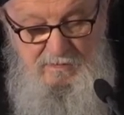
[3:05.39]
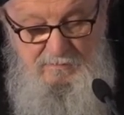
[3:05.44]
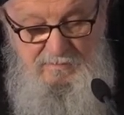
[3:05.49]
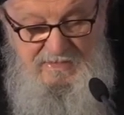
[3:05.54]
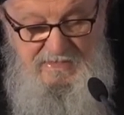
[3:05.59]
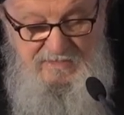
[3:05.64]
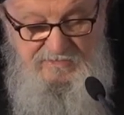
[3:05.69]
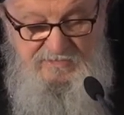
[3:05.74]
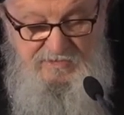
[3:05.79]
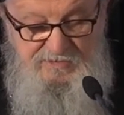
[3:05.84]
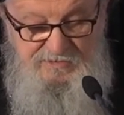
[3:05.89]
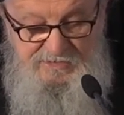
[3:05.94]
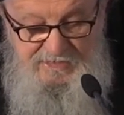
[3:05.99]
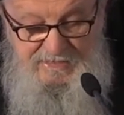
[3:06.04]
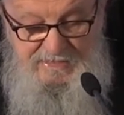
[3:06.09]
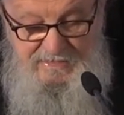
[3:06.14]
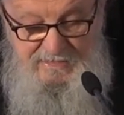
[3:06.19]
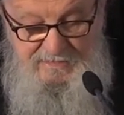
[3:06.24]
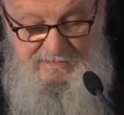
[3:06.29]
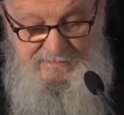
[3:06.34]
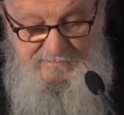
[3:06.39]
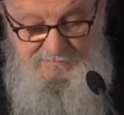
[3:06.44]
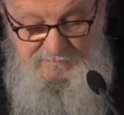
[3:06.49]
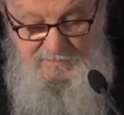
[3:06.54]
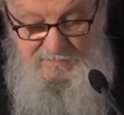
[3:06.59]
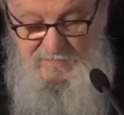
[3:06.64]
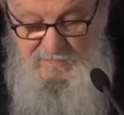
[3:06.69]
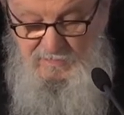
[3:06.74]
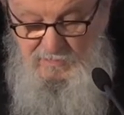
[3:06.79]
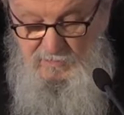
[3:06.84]
President Reagan,
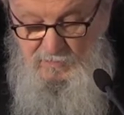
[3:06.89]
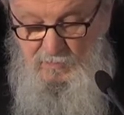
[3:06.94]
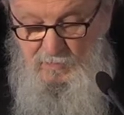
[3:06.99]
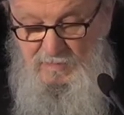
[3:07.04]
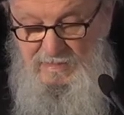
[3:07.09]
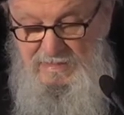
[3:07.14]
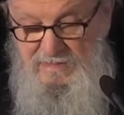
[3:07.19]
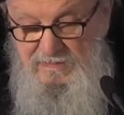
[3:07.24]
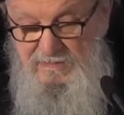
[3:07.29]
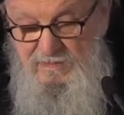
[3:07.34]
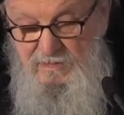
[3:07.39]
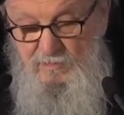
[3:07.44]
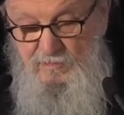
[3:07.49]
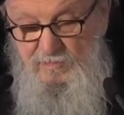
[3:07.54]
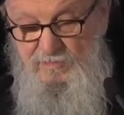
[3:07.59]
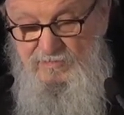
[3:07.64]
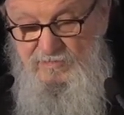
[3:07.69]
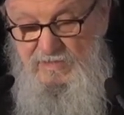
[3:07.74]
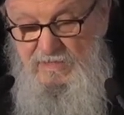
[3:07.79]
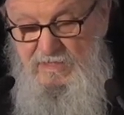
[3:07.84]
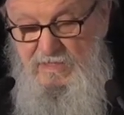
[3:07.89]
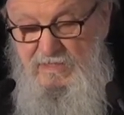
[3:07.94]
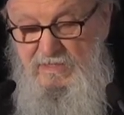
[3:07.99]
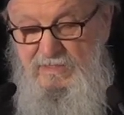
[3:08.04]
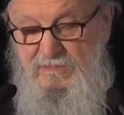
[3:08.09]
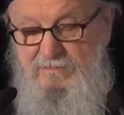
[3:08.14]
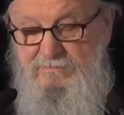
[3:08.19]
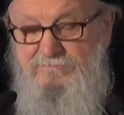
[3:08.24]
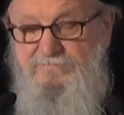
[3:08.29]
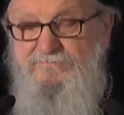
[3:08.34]
while he was
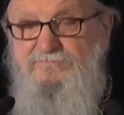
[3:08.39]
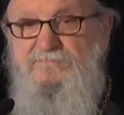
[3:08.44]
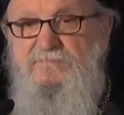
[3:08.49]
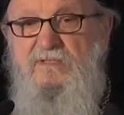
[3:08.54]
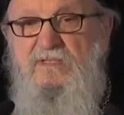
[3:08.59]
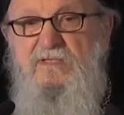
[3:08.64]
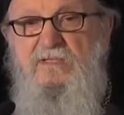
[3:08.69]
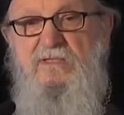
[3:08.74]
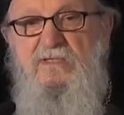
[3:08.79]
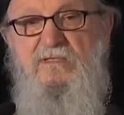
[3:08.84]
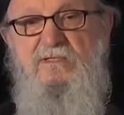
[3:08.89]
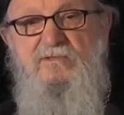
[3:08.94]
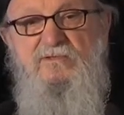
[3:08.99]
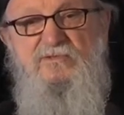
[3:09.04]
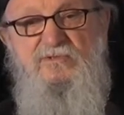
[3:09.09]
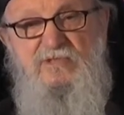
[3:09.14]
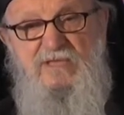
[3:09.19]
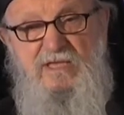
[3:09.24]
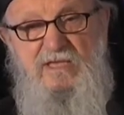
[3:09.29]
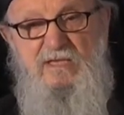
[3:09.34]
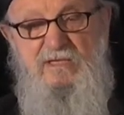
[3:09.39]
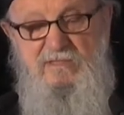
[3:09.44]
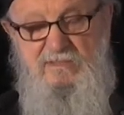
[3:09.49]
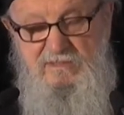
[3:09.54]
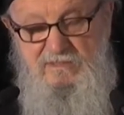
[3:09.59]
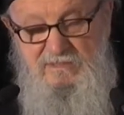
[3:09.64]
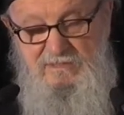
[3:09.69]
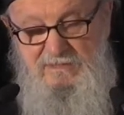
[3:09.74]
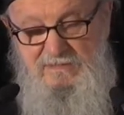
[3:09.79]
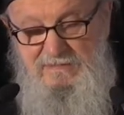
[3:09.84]
here, said,
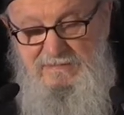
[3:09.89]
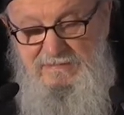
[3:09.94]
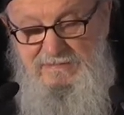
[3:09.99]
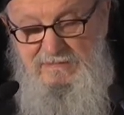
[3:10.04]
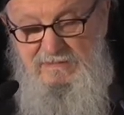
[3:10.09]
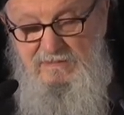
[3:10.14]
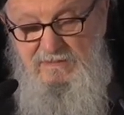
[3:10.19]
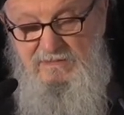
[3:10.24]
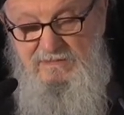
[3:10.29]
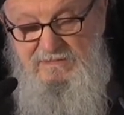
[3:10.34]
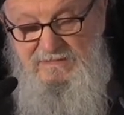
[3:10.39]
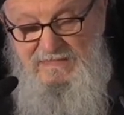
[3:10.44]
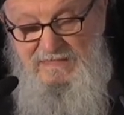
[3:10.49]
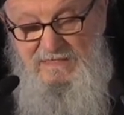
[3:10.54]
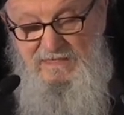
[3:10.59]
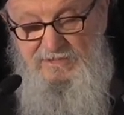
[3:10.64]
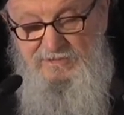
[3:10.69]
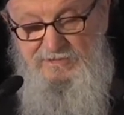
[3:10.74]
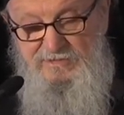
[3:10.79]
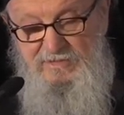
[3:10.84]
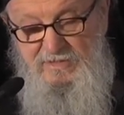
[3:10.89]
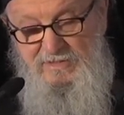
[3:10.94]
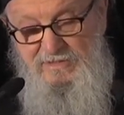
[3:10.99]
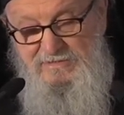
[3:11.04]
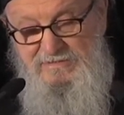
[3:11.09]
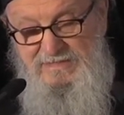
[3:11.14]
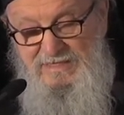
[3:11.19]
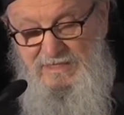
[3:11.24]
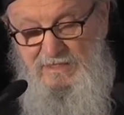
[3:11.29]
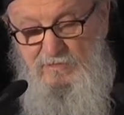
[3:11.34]
"Tear
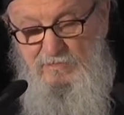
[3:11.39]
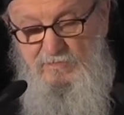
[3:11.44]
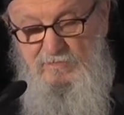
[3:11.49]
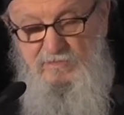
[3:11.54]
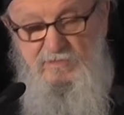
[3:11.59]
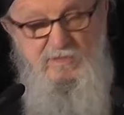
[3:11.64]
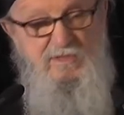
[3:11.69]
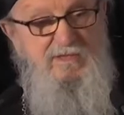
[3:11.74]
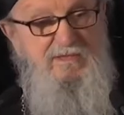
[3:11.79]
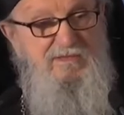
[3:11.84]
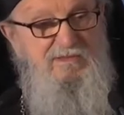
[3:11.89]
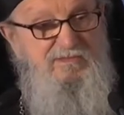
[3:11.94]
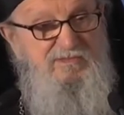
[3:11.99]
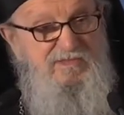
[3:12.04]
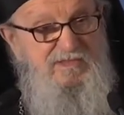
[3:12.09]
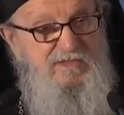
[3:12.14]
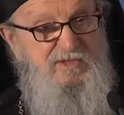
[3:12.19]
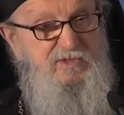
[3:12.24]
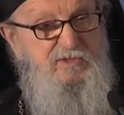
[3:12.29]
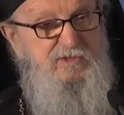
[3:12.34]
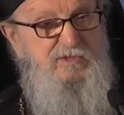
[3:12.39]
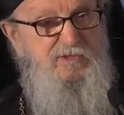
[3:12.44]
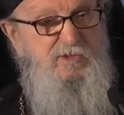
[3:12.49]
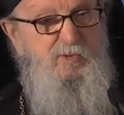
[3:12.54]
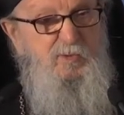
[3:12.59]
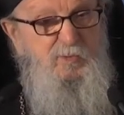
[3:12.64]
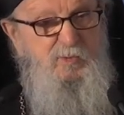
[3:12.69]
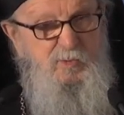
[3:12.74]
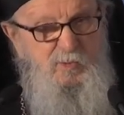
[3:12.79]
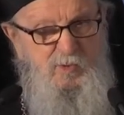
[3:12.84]
down this
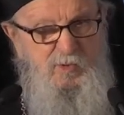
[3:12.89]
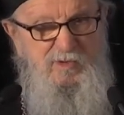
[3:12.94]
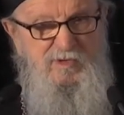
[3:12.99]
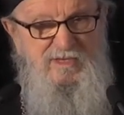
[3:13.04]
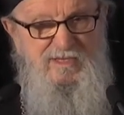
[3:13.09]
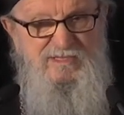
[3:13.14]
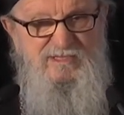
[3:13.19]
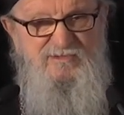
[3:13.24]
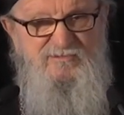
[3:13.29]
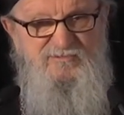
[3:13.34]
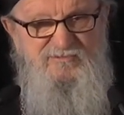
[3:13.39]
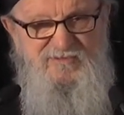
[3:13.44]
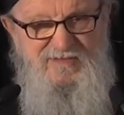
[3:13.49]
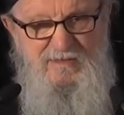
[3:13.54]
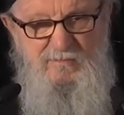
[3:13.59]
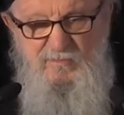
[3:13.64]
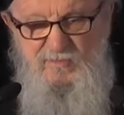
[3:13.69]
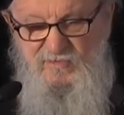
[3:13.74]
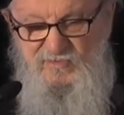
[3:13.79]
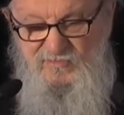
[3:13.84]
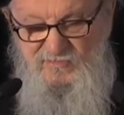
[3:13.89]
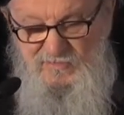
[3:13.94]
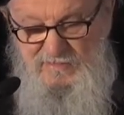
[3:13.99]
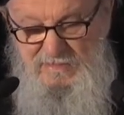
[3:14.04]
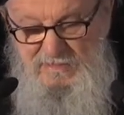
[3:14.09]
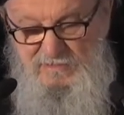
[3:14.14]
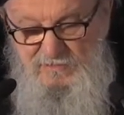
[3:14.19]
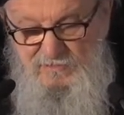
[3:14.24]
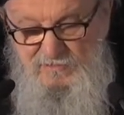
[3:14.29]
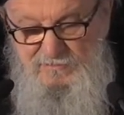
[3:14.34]
wall." That's a famous
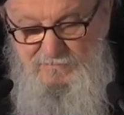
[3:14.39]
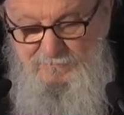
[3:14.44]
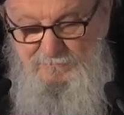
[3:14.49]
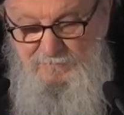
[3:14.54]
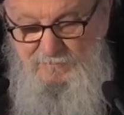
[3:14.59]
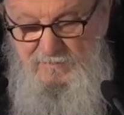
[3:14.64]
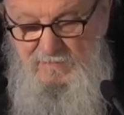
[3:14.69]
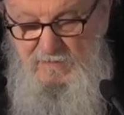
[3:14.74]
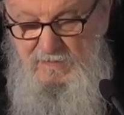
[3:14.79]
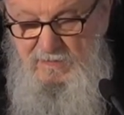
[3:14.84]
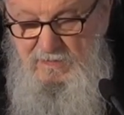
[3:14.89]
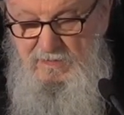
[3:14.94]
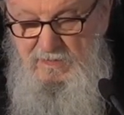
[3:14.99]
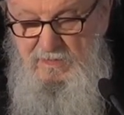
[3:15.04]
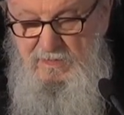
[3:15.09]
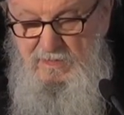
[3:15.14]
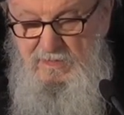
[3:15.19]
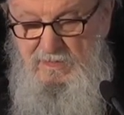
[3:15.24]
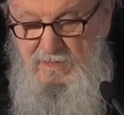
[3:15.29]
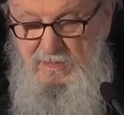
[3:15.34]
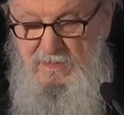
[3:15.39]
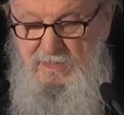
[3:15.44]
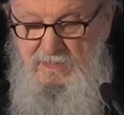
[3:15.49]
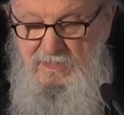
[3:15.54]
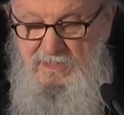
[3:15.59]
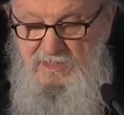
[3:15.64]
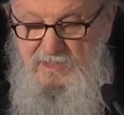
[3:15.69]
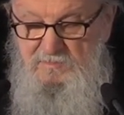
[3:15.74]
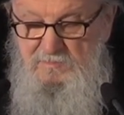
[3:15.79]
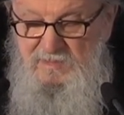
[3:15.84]
phrase.
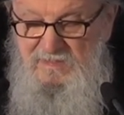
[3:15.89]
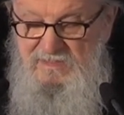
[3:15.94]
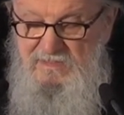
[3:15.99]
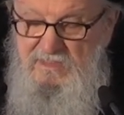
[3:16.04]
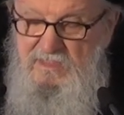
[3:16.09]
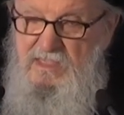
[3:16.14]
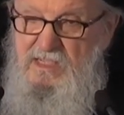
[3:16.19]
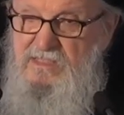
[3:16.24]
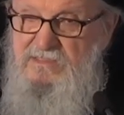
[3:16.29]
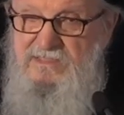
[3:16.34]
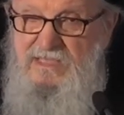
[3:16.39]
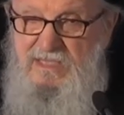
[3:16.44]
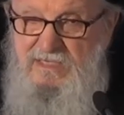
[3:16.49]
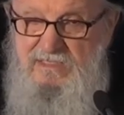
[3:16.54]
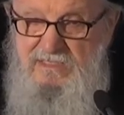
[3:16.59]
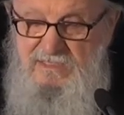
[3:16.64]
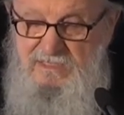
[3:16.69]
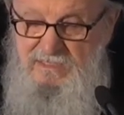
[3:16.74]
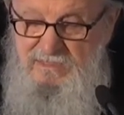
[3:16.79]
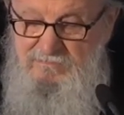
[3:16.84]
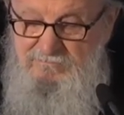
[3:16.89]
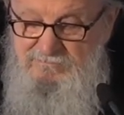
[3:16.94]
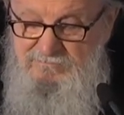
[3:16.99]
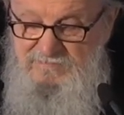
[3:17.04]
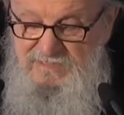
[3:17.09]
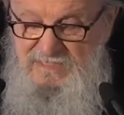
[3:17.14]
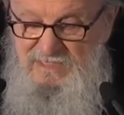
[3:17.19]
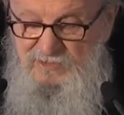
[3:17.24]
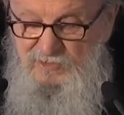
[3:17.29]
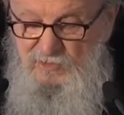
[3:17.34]
Speaking exactly
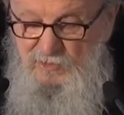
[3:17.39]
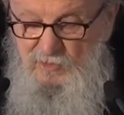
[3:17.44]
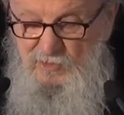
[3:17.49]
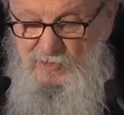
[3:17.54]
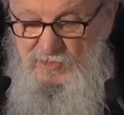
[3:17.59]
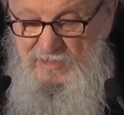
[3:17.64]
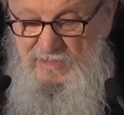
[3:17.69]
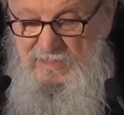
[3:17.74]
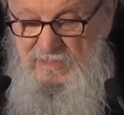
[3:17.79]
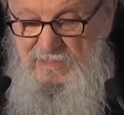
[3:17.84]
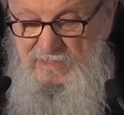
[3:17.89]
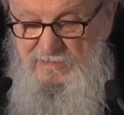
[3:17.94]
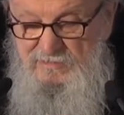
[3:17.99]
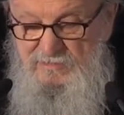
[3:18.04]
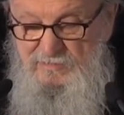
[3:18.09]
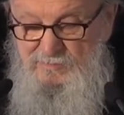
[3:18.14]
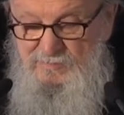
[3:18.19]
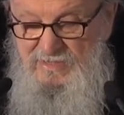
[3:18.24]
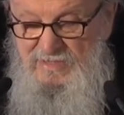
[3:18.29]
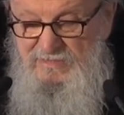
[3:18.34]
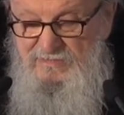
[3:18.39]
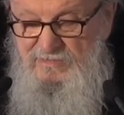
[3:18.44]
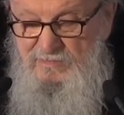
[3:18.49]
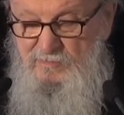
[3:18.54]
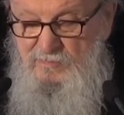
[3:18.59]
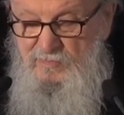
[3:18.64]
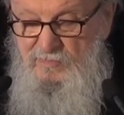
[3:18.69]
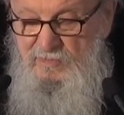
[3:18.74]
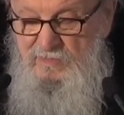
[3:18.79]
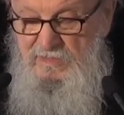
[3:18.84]
next door at the
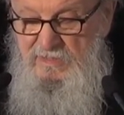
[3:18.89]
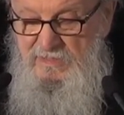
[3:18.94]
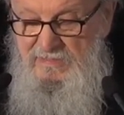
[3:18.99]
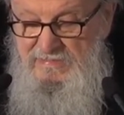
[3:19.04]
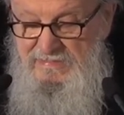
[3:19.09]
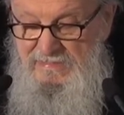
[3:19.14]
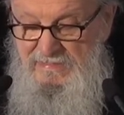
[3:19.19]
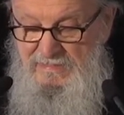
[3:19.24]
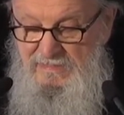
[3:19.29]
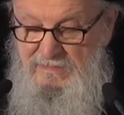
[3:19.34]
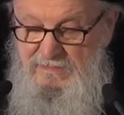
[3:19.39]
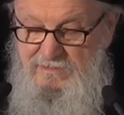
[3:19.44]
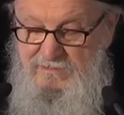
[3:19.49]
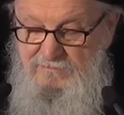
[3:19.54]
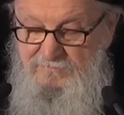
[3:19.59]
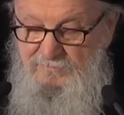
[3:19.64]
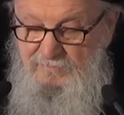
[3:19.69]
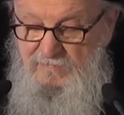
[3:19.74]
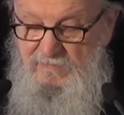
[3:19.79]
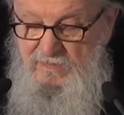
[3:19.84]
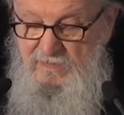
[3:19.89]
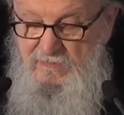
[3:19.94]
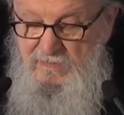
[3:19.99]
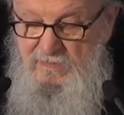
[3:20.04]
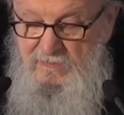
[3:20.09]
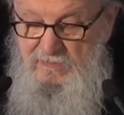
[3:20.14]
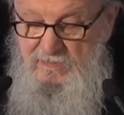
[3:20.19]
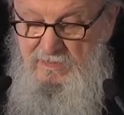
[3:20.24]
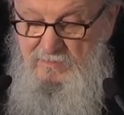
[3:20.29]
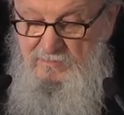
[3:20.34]
Brandenburg Gate,
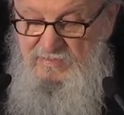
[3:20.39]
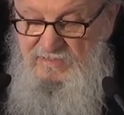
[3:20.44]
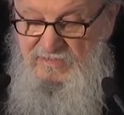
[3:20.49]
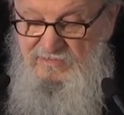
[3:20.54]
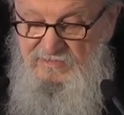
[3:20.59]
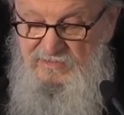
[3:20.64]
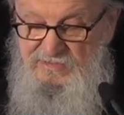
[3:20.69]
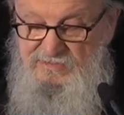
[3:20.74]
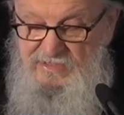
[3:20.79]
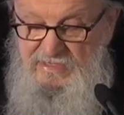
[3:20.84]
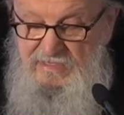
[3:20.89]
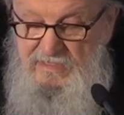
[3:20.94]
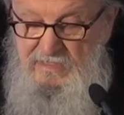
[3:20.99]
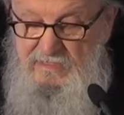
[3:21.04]
President